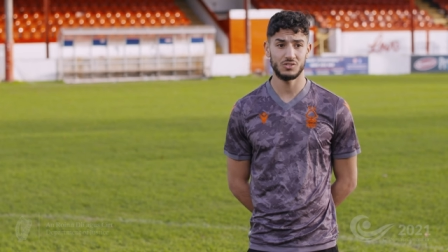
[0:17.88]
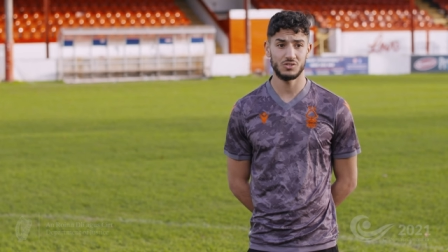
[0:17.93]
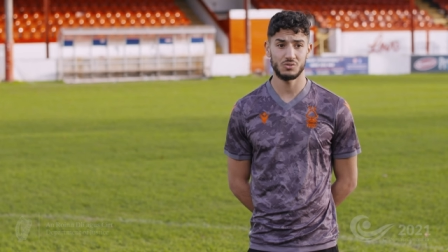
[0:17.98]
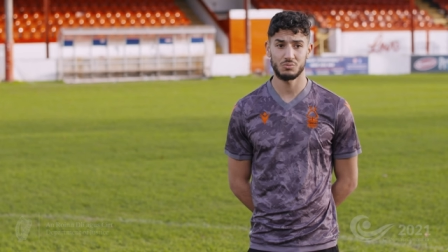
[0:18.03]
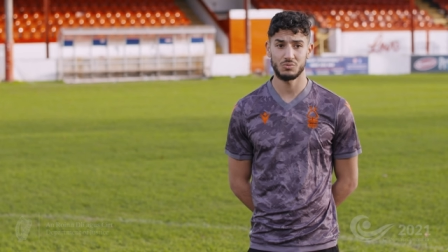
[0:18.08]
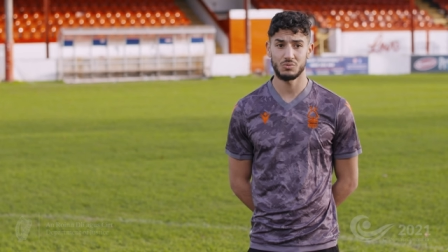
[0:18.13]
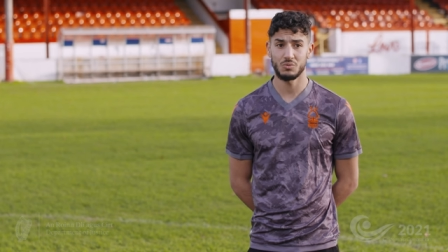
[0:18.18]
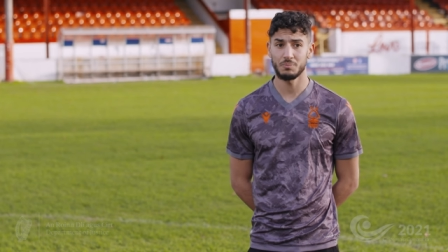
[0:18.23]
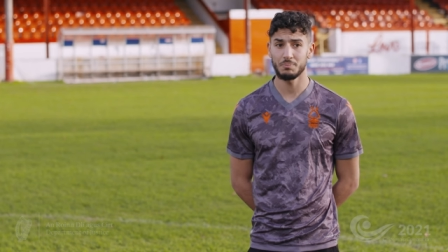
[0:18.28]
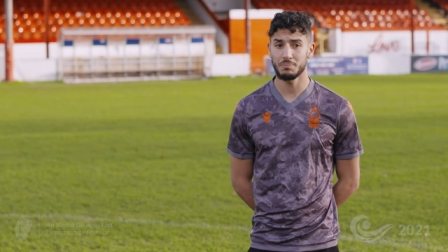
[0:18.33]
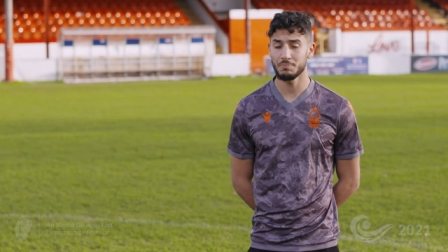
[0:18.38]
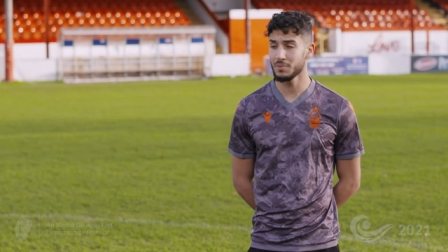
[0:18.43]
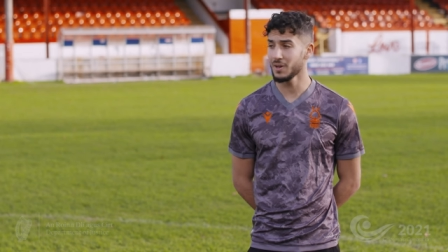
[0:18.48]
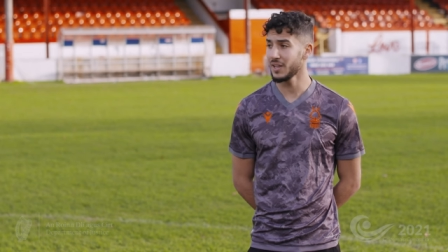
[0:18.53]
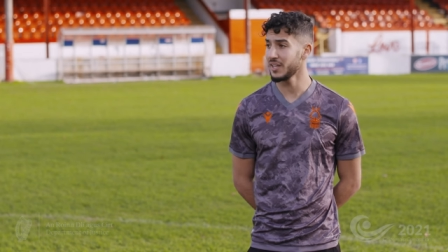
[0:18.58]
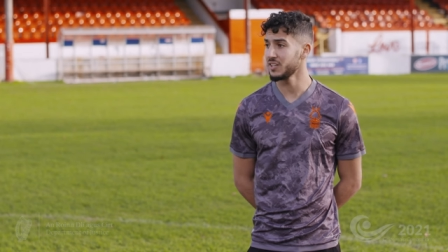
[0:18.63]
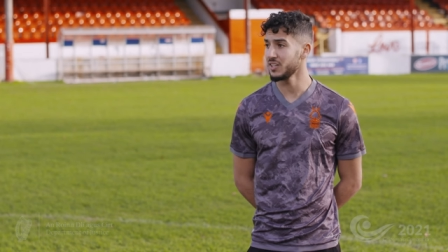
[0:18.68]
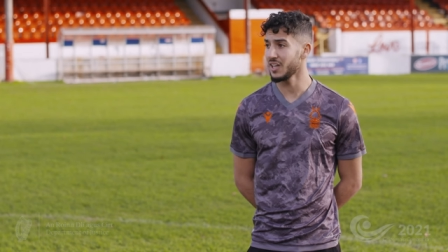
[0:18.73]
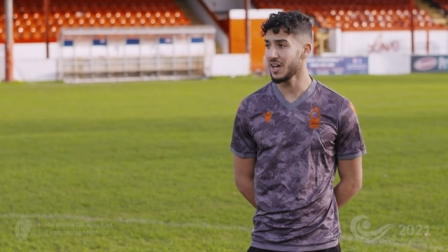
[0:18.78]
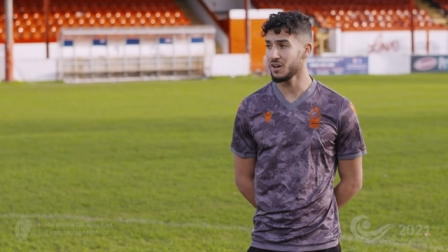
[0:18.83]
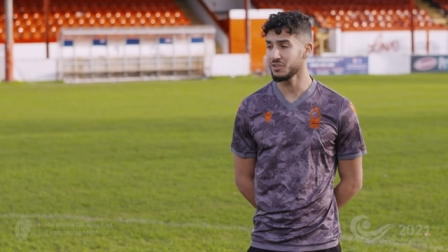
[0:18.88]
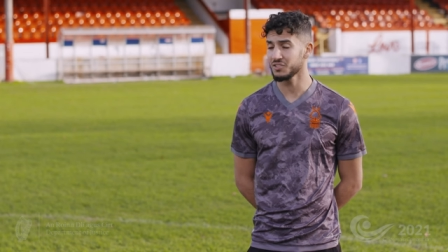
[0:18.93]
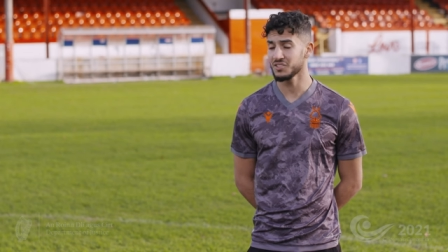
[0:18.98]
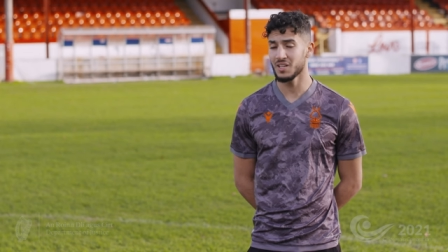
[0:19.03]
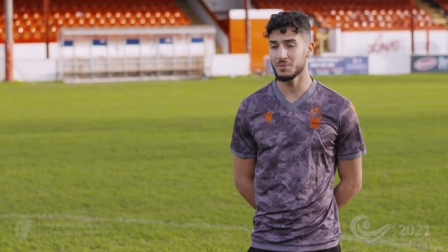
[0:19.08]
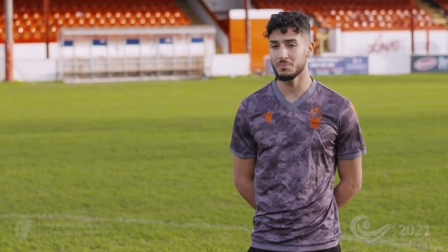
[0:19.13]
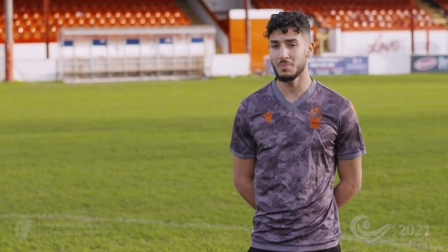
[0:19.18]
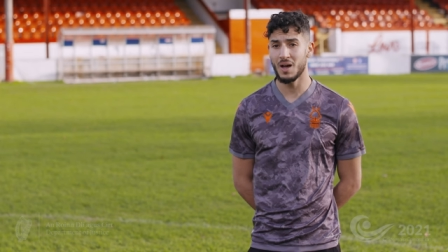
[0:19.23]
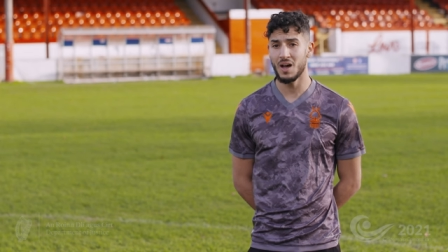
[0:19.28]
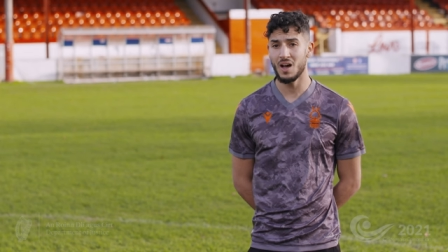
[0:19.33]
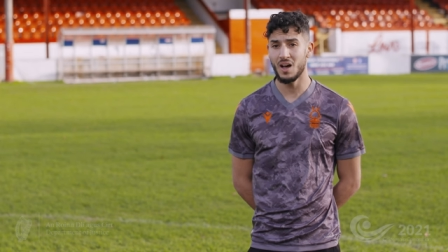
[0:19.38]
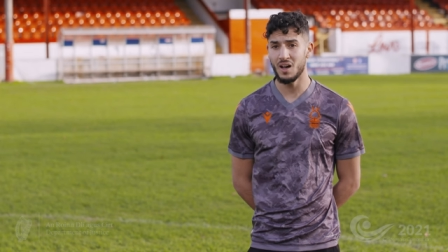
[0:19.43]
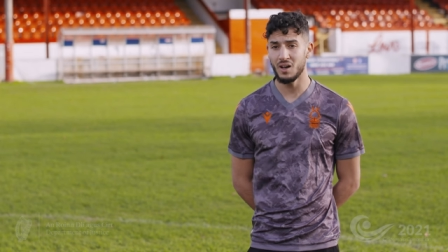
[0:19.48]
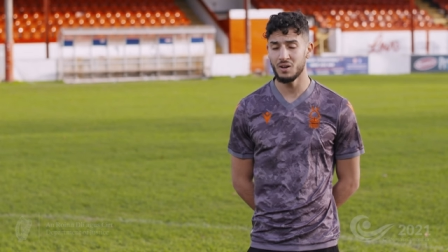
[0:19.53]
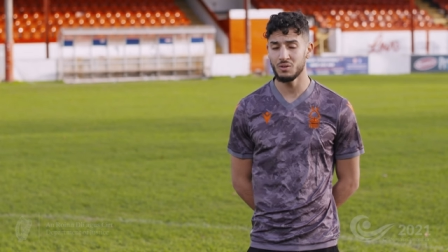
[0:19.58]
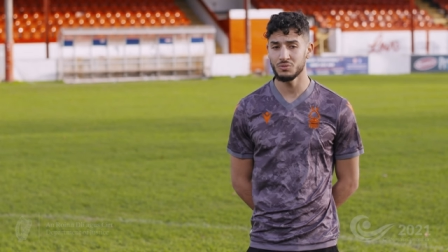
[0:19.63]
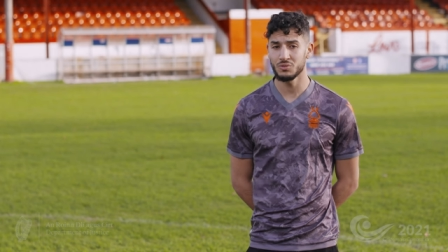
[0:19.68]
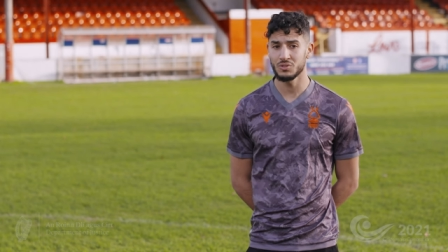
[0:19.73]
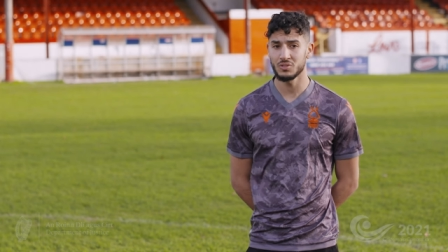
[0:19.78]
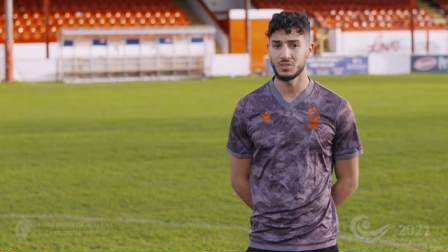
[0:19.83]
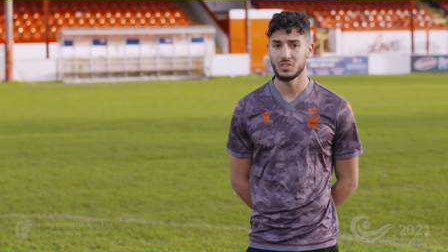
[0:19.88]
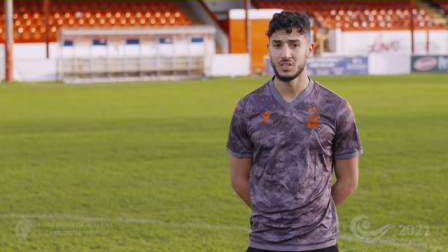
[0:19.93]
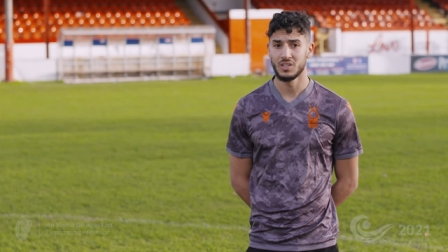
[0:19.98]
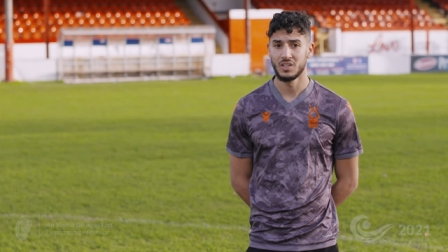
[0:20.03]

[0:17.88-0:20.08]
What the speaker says: just played outside my house,